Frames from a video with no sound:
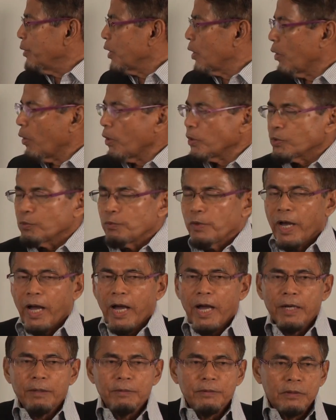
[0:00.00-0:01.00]
because we
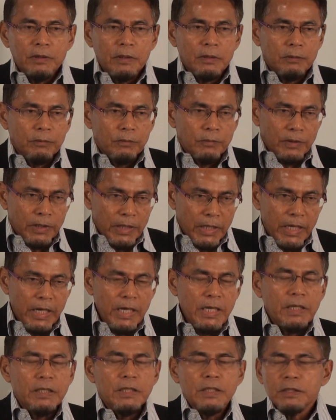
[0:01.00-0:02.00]
are
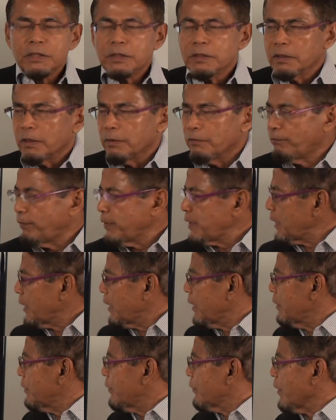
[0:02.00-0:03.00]
in this
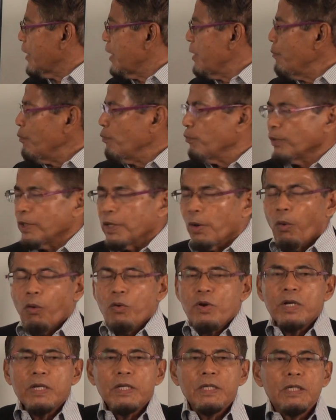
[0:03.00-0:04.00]
physical realm, we
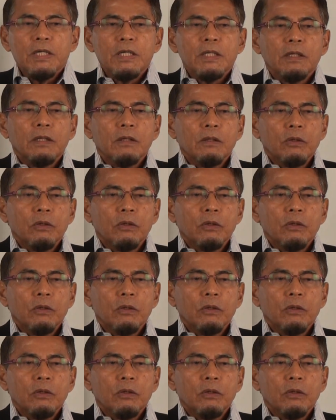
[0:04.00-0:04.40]
only